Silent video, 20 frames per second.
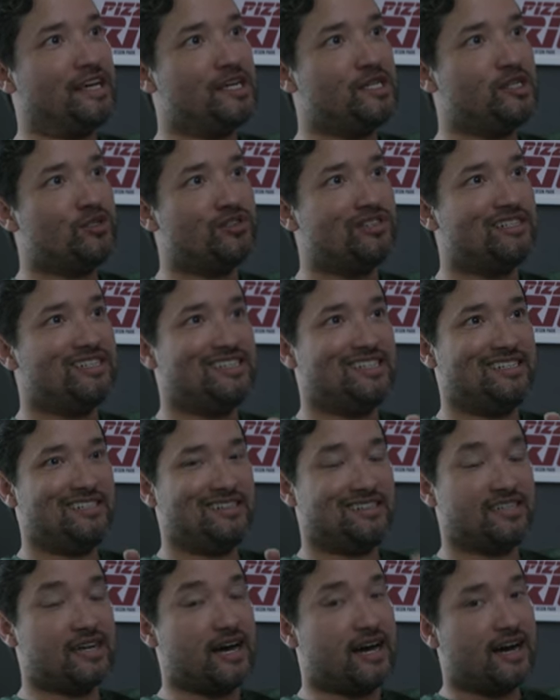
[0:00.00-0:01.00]

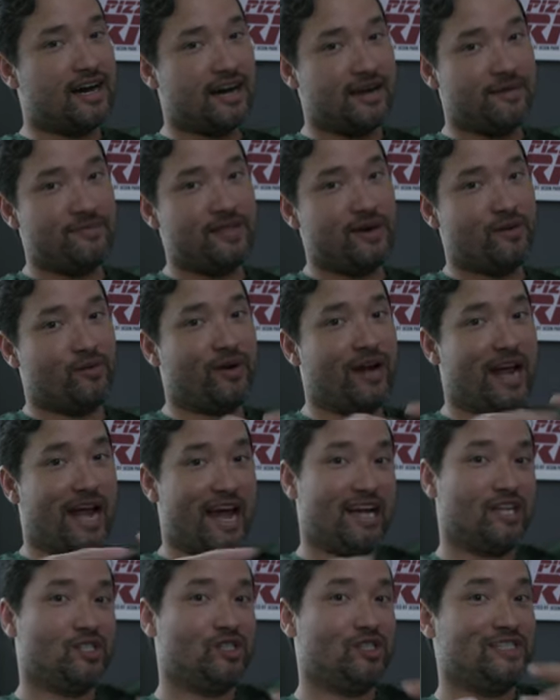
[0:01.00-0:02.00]
interesting time that we're
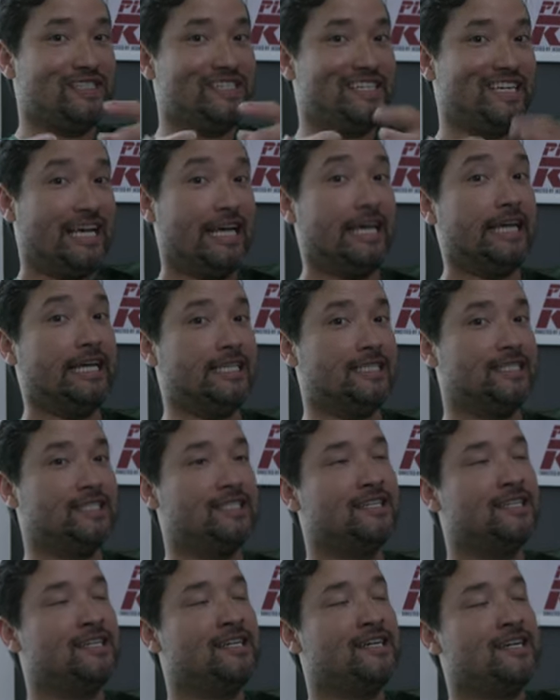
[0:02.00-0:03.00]
actually in